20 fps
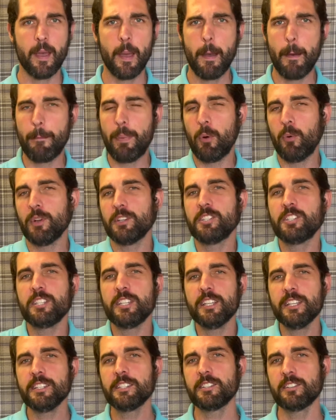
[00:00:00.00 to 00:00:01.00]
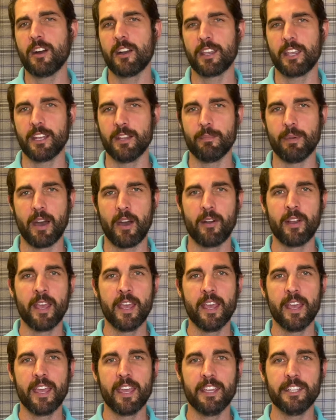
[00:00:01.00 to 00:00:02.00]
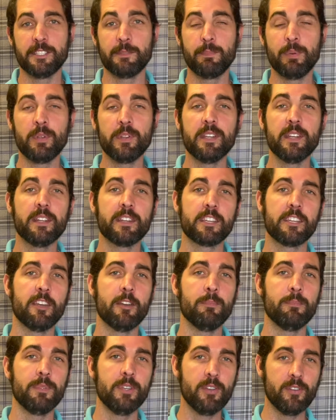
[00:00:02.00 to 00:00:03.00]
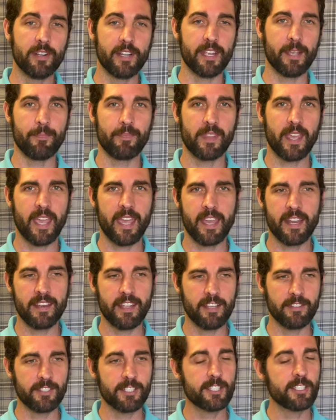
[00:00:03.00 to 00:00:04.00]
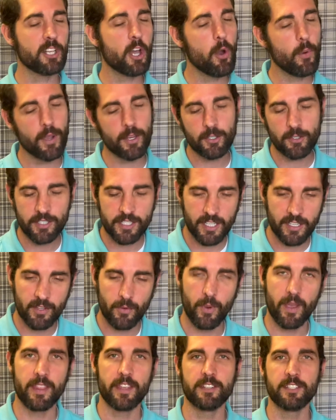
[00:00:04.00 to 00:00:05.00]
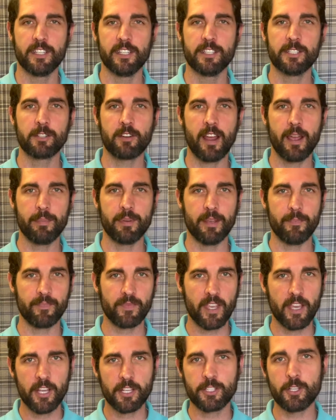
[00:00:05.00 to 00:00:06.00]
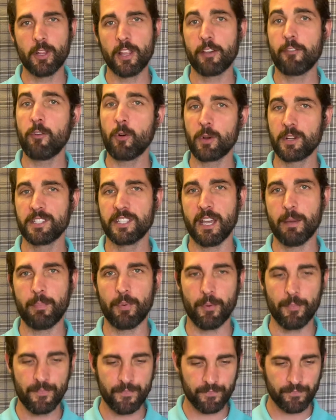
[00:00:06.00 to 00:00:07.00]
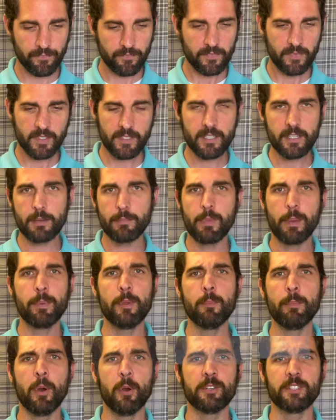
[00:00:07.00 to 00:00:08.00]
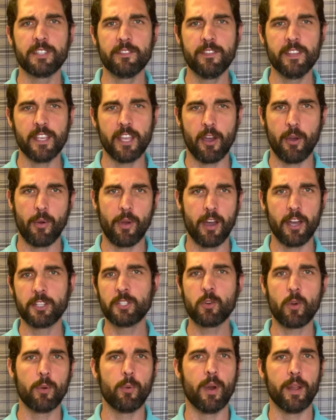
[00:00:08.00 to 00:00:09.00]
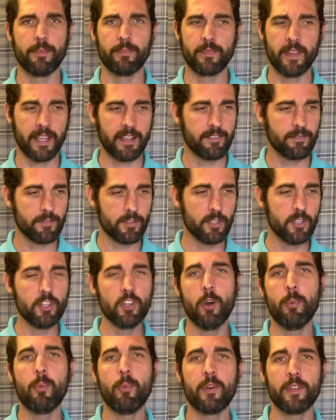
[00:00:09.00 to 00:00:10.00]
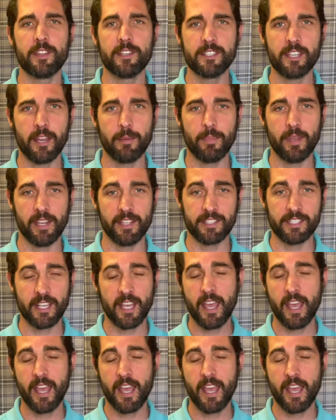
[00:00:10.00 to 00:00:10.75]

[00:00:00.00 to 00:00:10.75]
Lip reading: But what she's talking about is building a community, and it's so interesting the way that she described it. So, like, for example, maybe you post a video, a short one, like no more than 10 minutes.